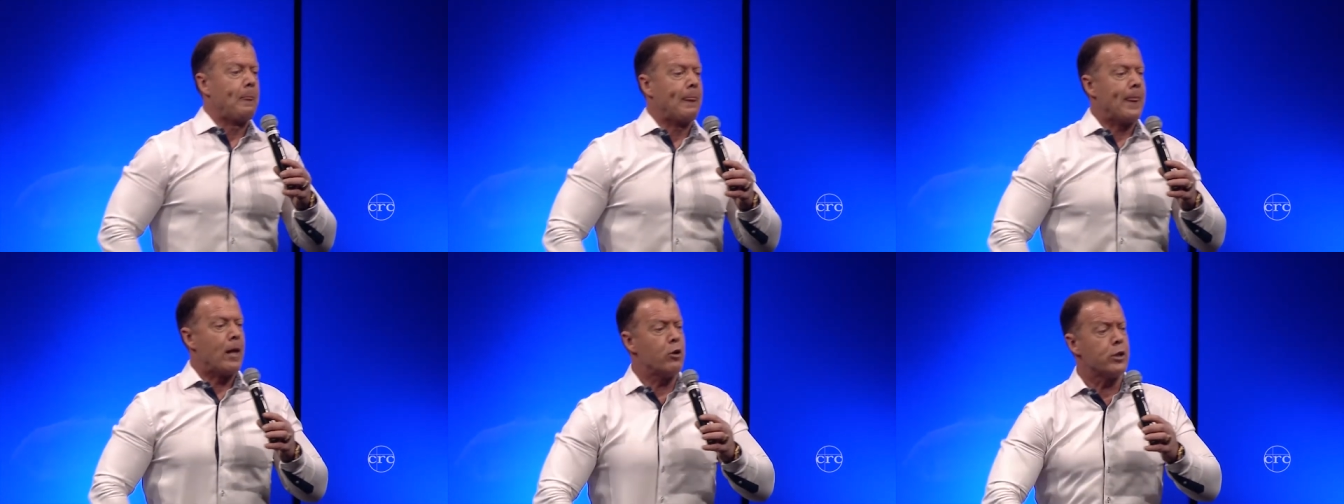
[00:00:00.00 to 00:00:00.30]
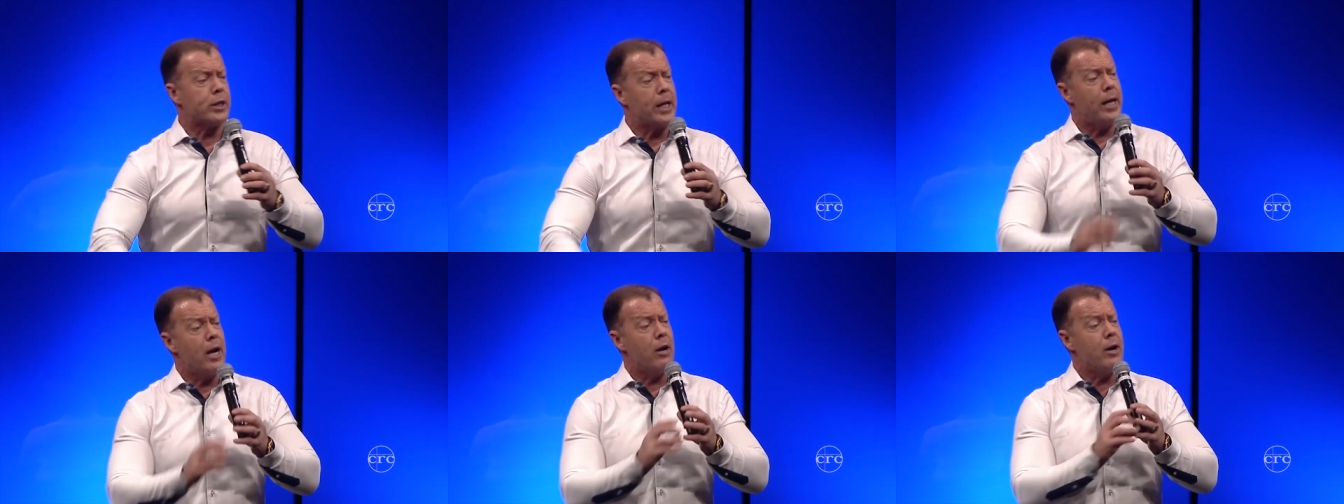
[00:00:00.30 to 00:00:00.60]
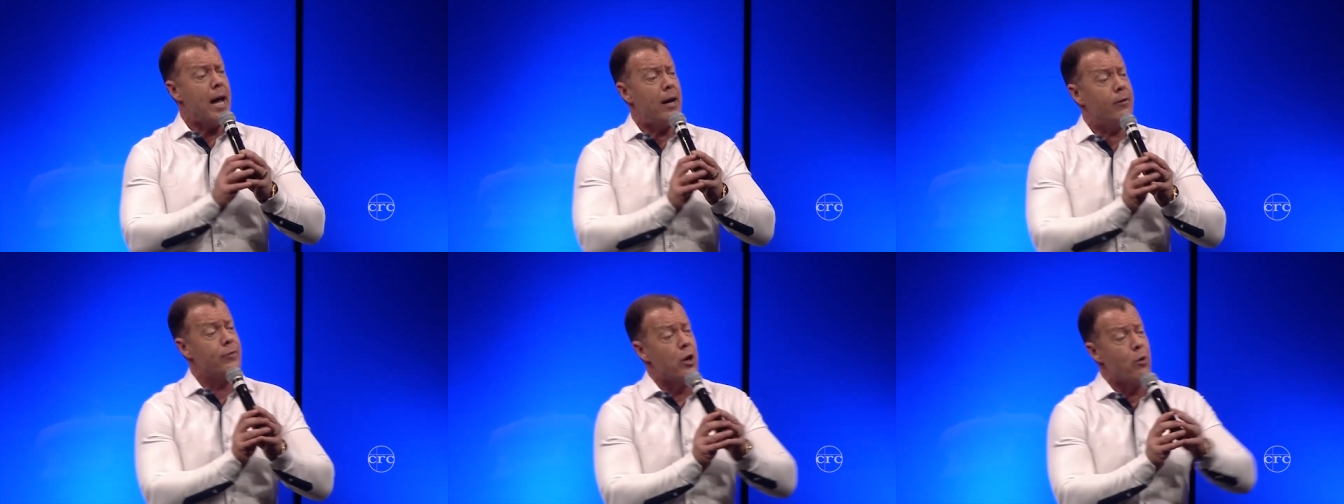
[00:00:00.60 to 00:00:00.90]
Because they don't
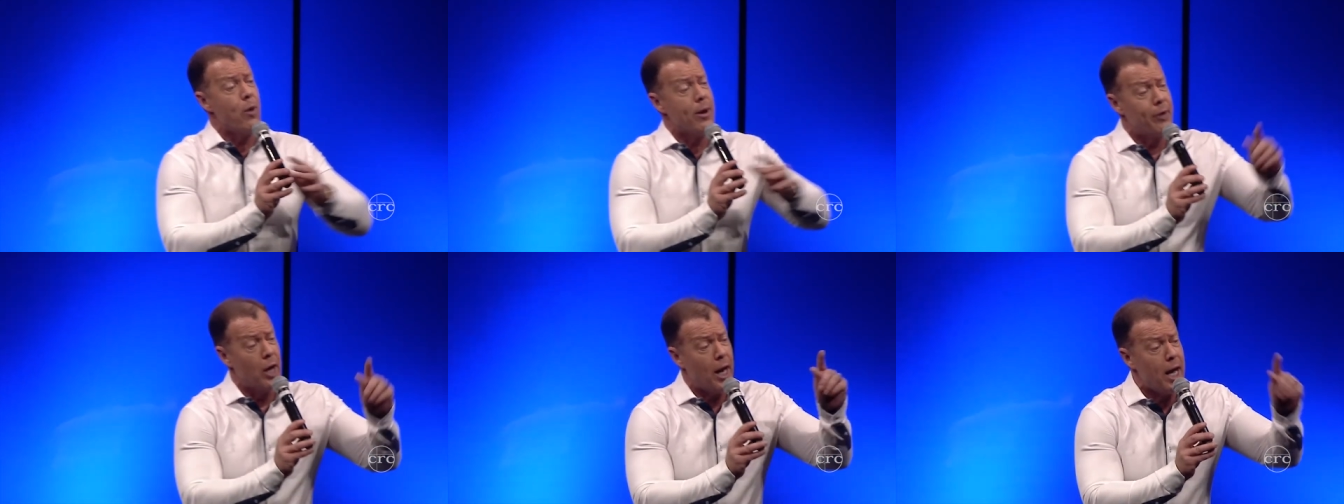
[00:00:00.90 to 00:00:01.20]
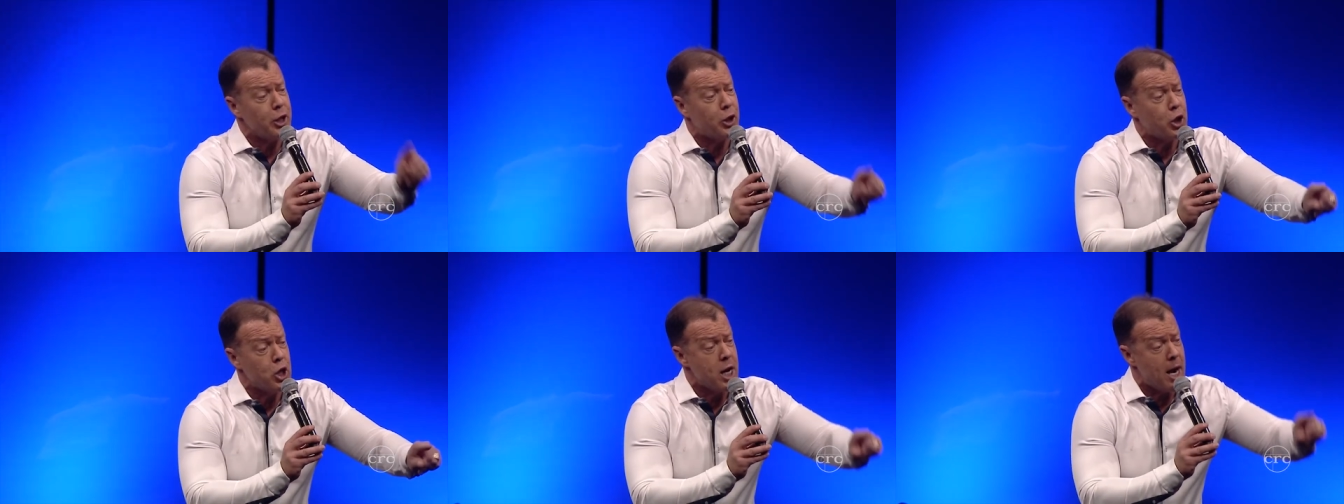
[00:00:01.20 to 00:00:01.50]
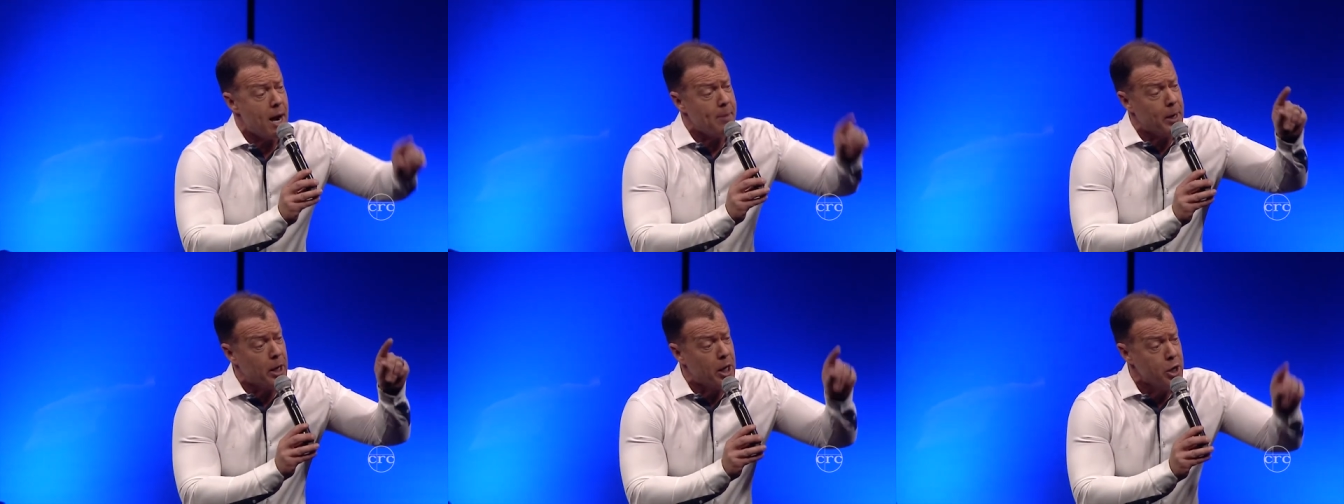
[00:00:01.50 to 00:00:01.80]
have the revelation, and
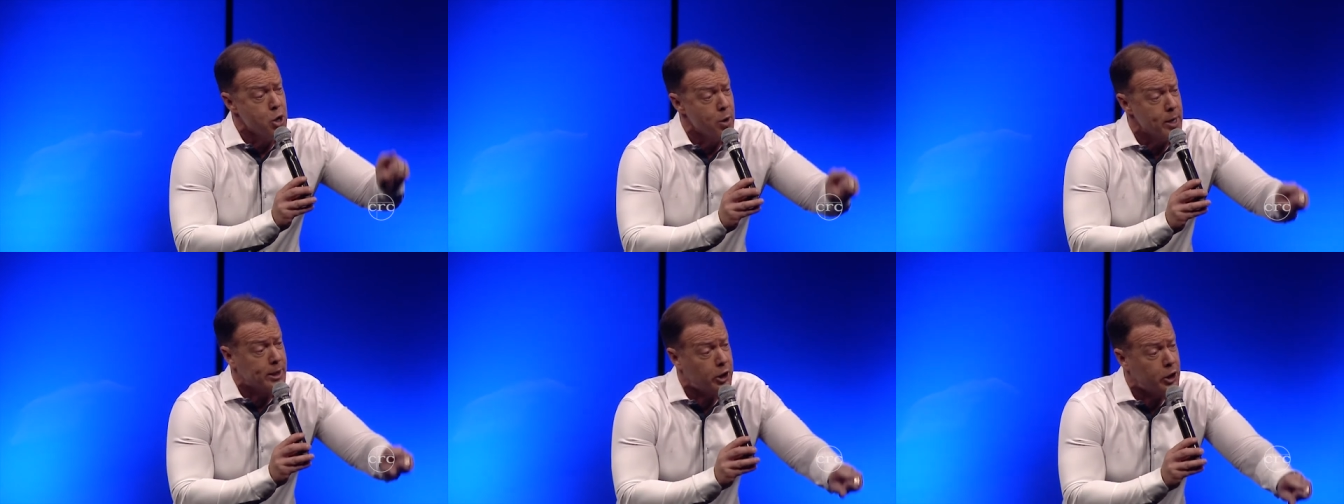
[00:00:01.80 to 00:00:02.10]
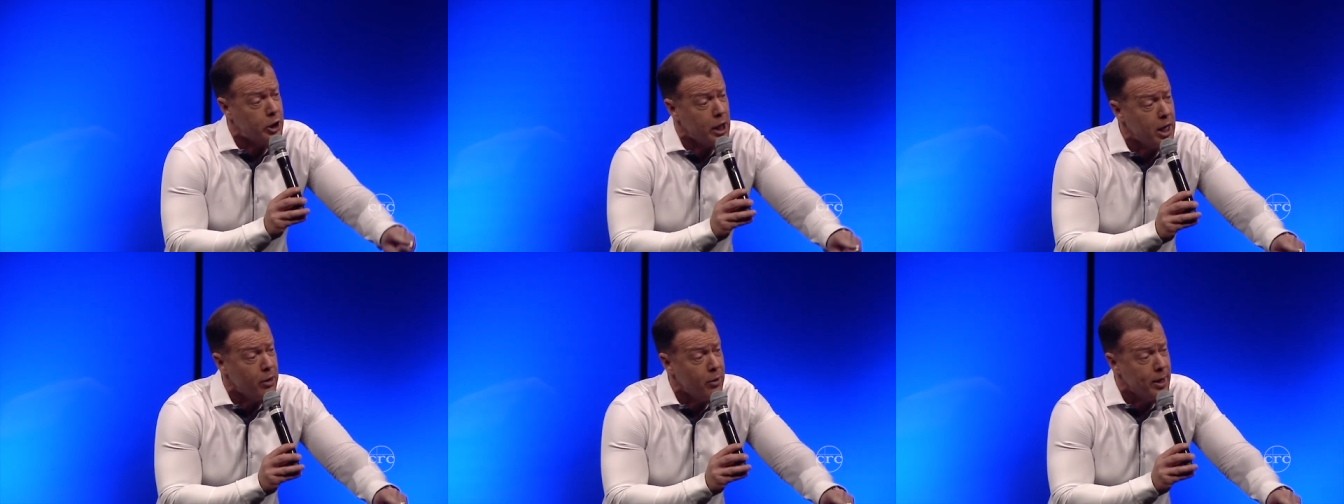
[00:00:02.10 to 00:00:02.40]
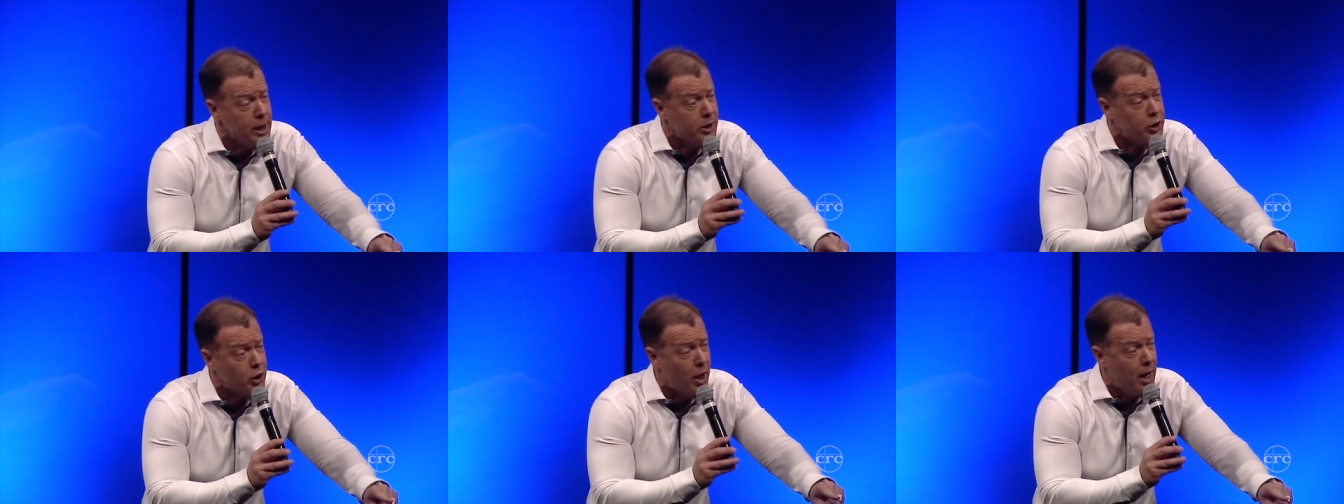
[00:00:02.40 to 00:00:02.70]
I'm going to do a
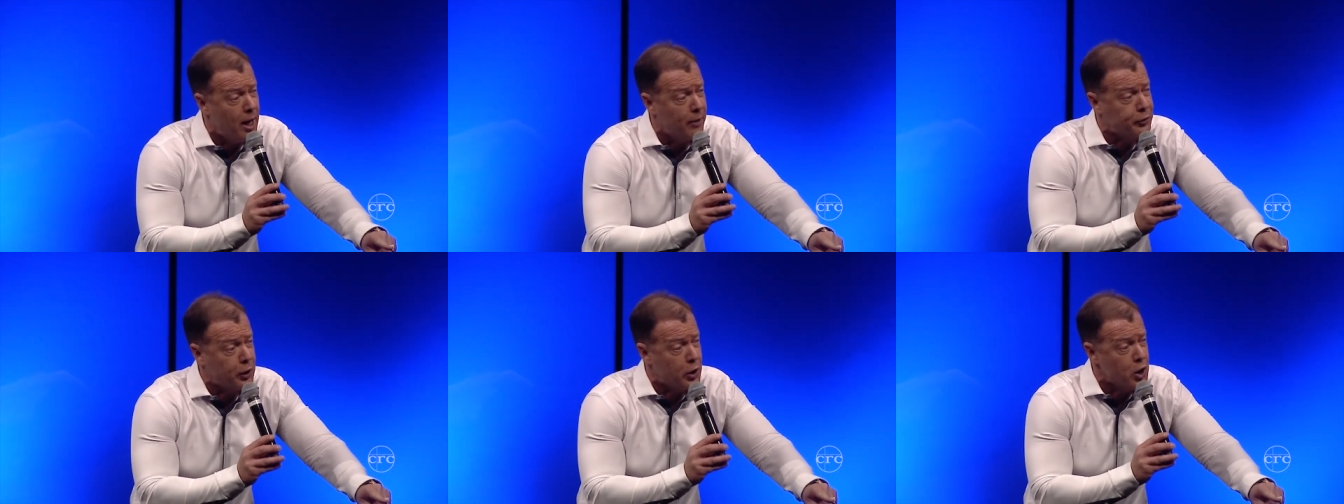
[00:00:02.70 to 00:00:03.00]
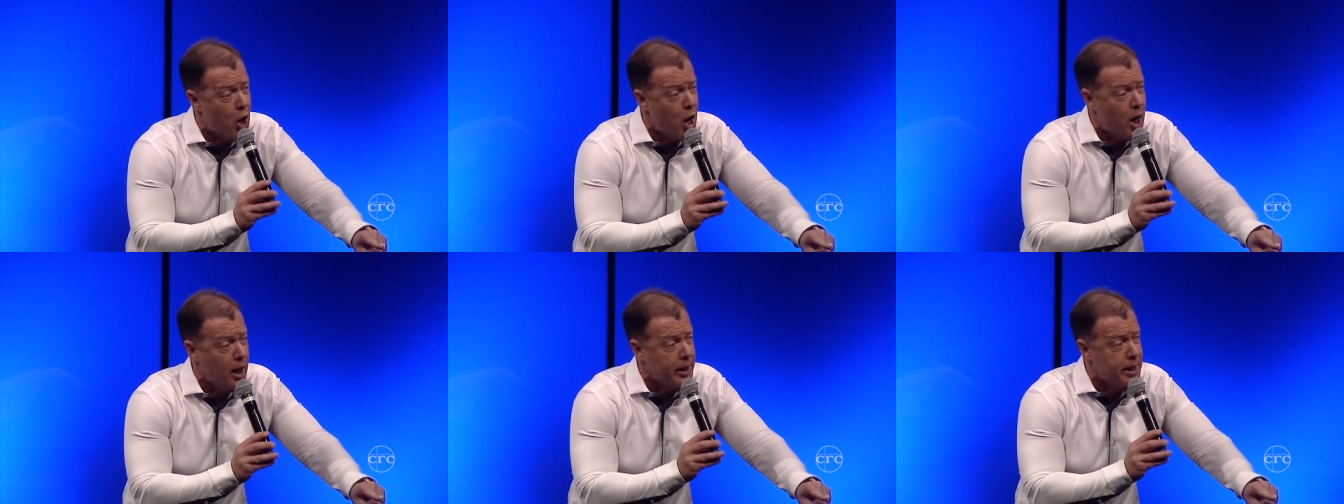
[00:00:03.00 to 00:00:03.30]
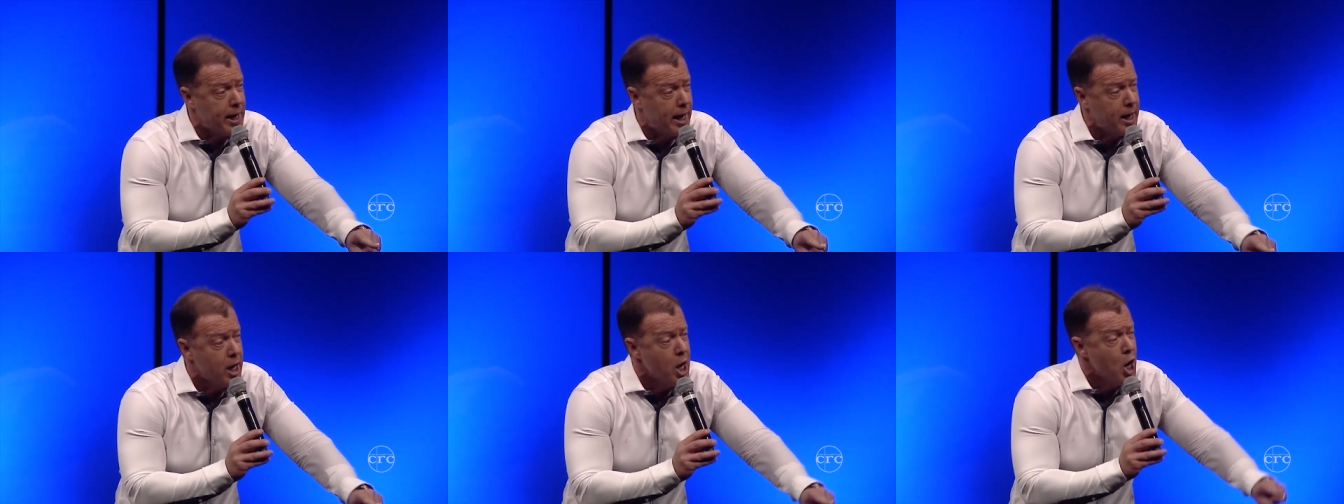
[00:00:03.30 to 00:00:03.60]
series after the
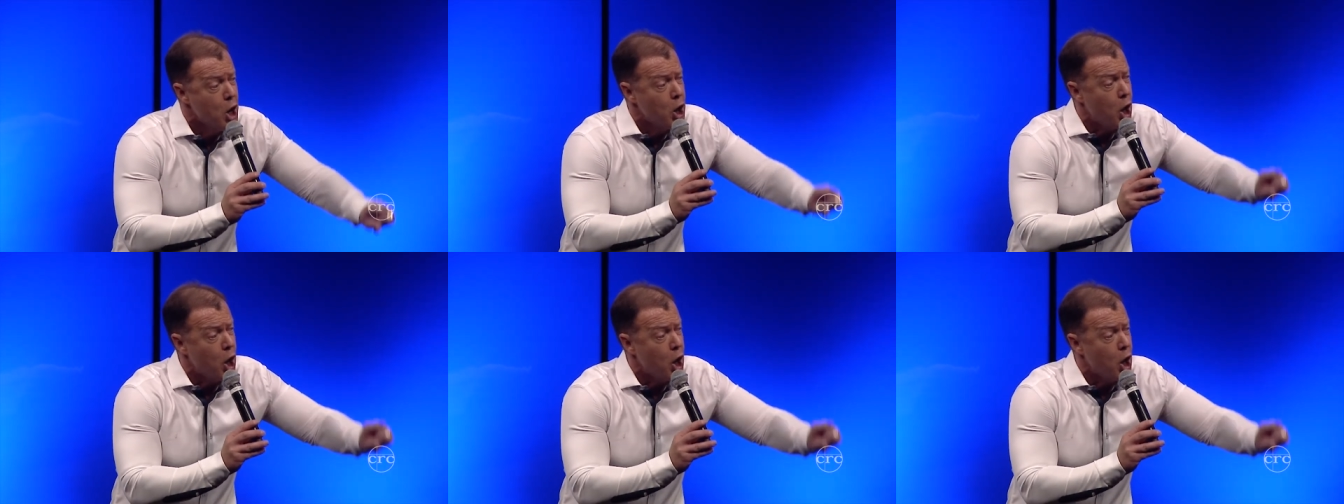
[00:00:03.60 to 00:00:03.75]
holiday